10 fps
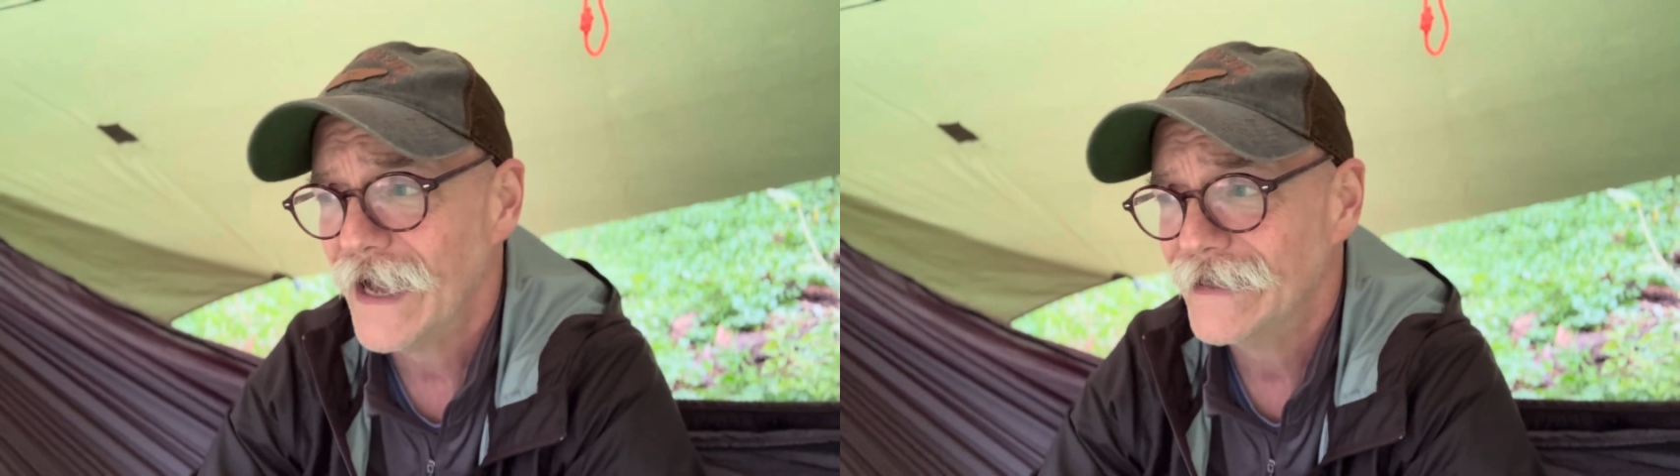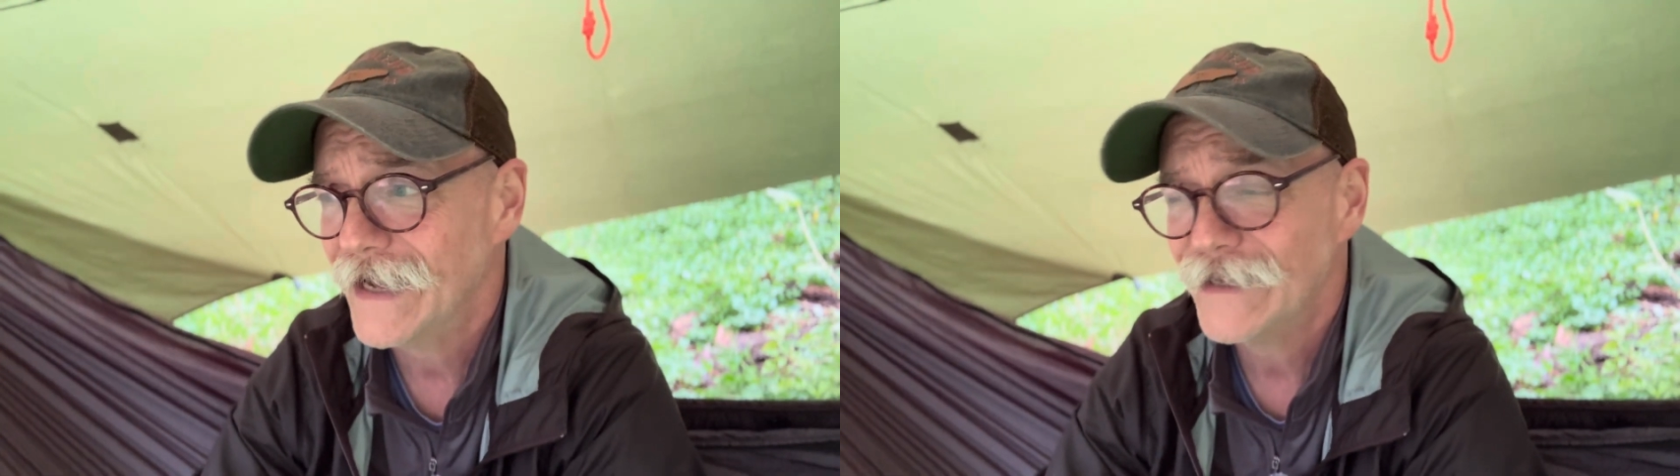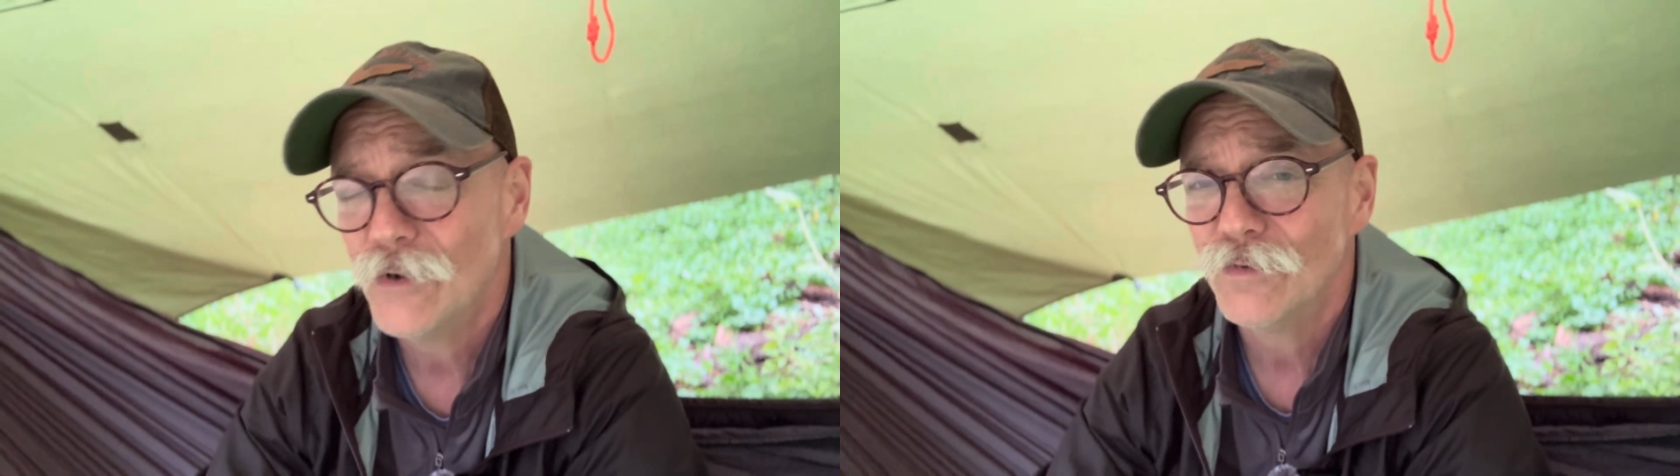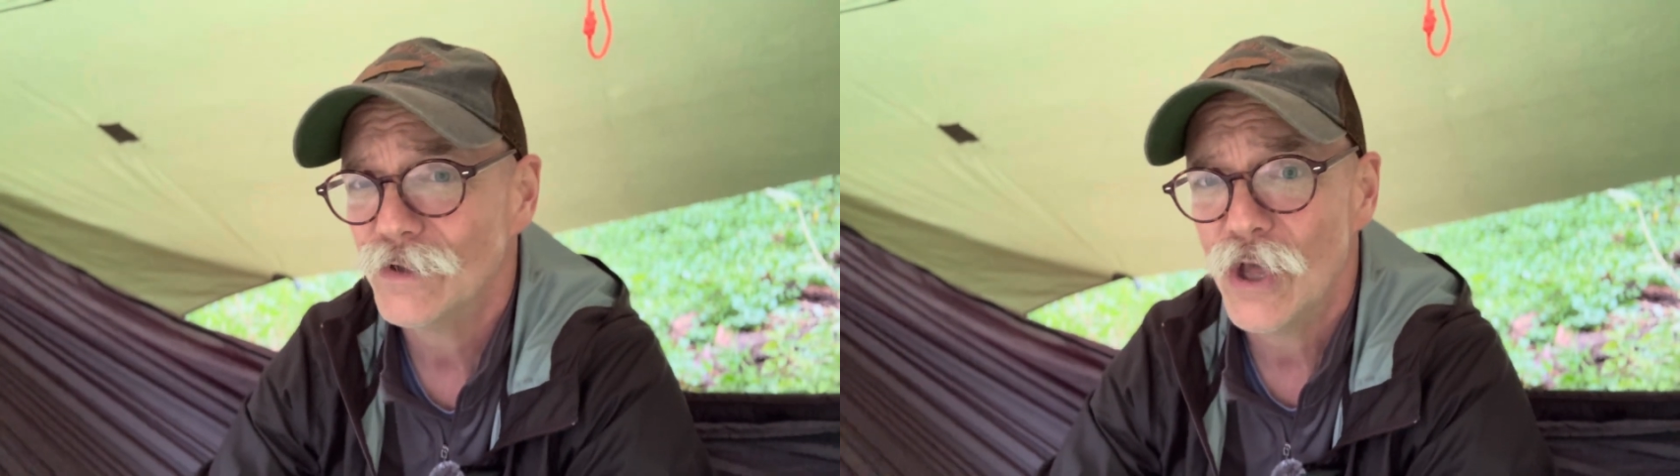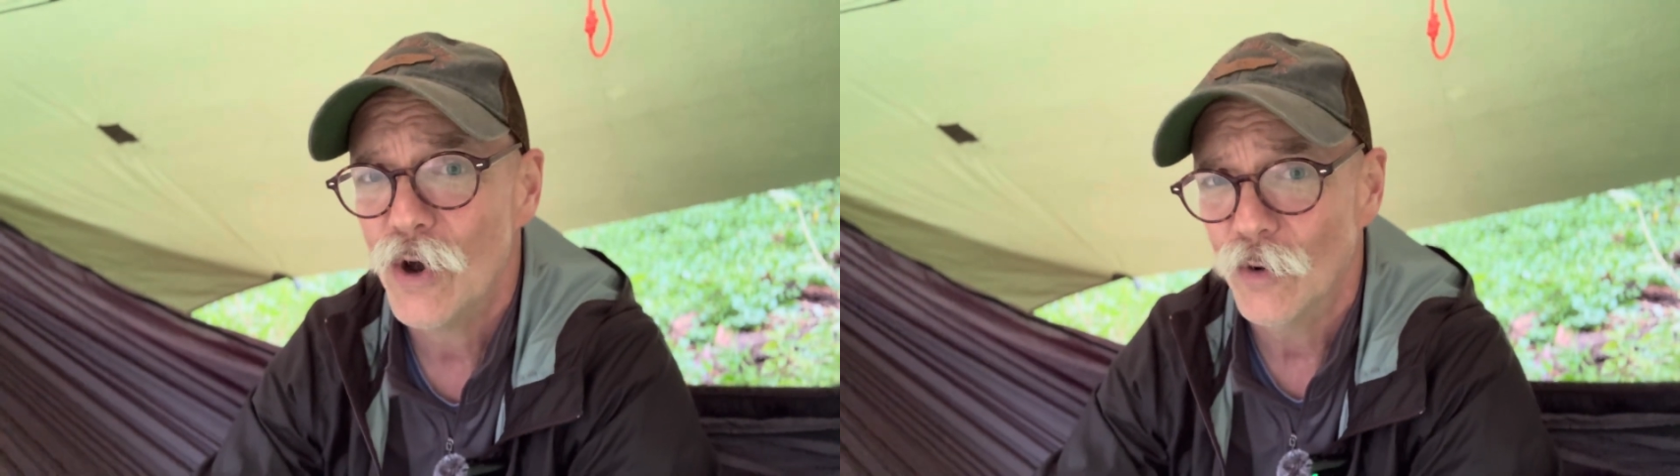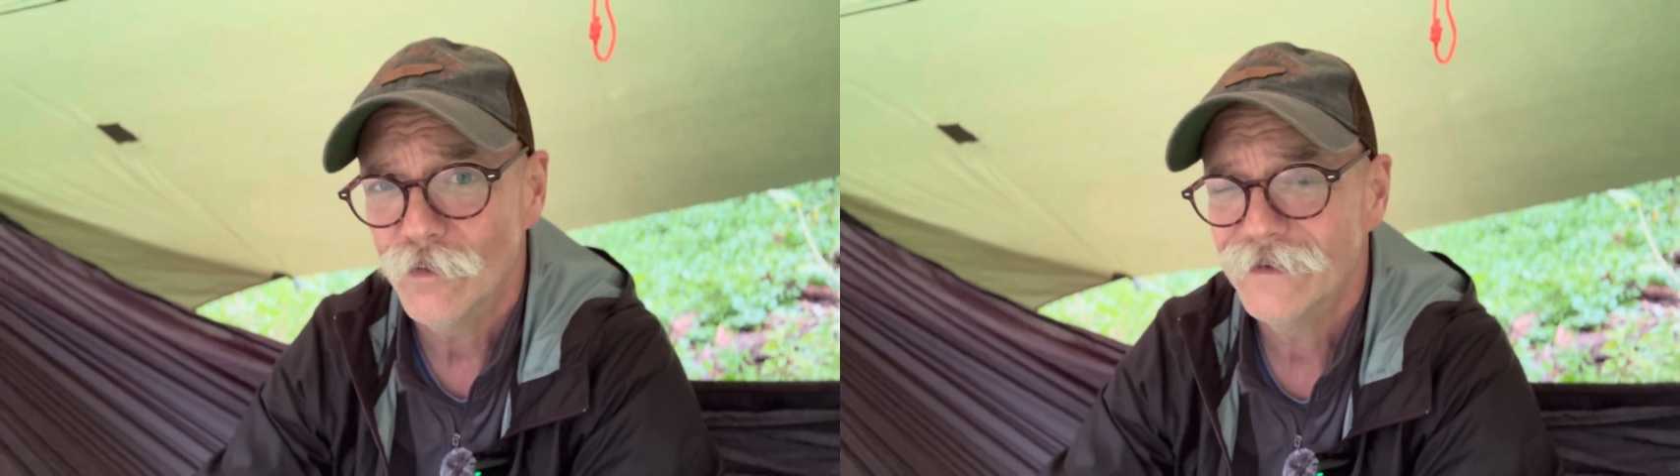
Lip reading: I don't know.